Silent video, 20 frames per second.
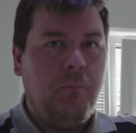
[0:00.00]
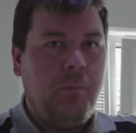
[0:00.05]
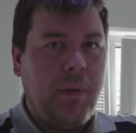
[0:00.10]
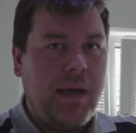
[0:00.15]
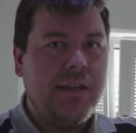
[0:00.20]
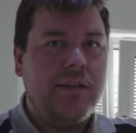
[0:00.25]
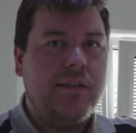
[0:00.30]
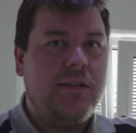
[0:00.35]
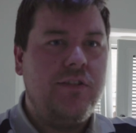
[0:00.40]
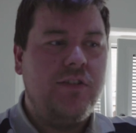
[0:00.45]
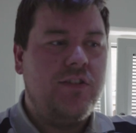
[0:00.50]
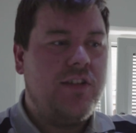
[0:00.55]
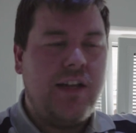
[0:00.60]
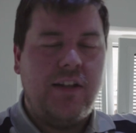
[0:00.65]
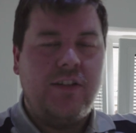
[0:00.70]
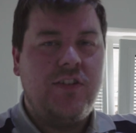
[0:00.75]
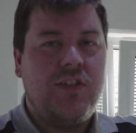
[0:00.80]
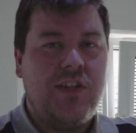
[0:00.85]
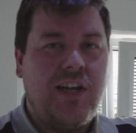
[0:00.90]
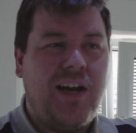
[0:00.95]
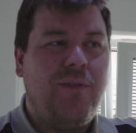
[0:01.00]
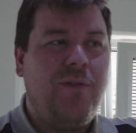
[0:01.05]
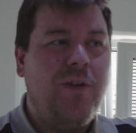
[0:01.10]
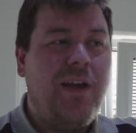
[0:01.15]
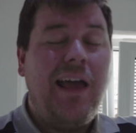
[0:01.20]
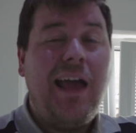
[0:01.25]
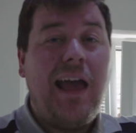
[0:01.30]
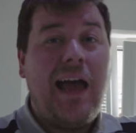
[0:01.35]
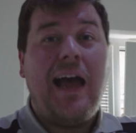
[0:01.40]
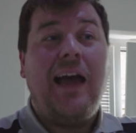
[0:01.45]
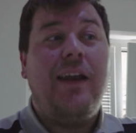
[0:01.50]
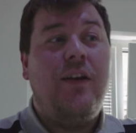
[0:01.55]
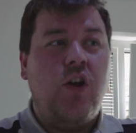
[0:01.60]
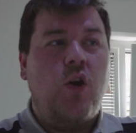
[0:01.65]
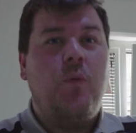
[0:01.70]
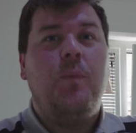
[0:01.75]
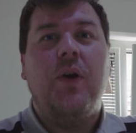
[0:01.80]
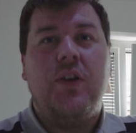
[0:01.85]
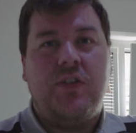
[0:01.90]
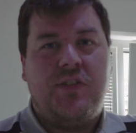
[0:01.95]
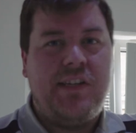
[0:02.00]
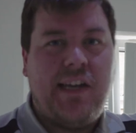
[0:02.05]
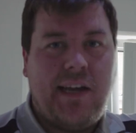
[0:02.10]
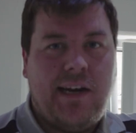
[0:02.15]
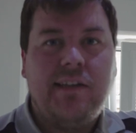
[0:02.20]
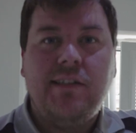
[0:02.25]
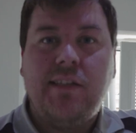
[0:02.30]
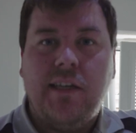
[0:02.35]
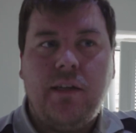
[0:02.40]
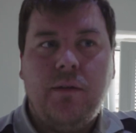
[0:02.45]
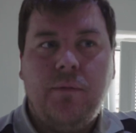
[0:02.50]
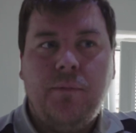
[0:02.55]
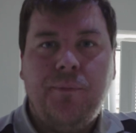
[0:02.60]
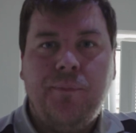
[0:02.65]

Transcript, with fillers: buttons and stuff and no personality,